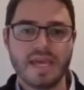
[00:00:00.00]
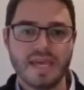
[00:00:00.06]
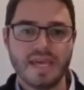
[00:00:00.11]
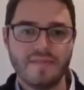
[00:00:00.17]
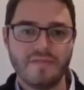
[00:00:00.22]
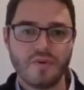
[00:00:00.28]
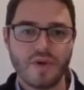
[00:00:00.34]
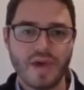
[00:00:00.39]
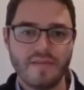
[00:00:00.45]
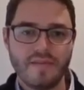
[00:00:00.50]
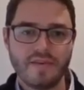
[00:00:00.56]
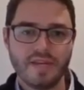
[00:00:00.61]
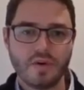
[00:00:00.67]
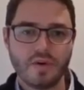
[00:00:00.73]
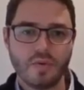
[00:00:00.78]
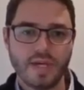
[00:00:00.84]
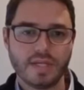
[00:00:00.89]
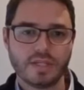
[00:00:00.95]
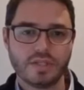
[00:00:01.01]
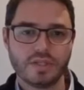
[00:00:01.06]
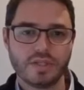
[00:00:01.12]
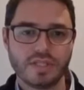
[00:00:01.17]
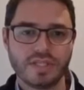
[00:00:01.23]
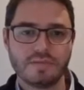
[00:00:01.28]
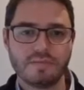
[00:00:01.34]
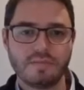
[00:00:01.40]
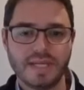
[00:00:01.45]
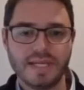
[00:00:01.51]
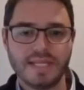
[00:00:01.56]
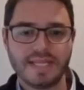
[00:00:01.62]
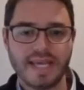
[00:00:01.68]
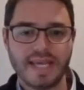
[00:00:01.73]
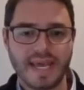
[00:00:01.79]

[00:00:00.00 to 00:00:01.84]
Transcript: If you have any questions, please